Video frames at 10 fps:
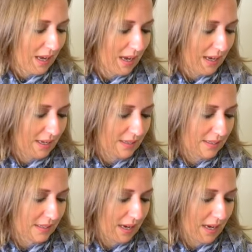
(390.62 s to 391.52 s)
And
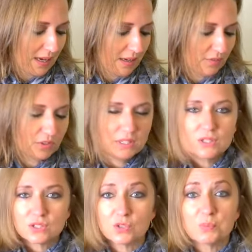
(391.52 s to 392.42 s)
uh, if you
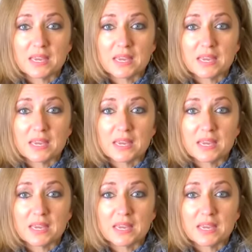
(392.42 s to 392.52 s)
need to,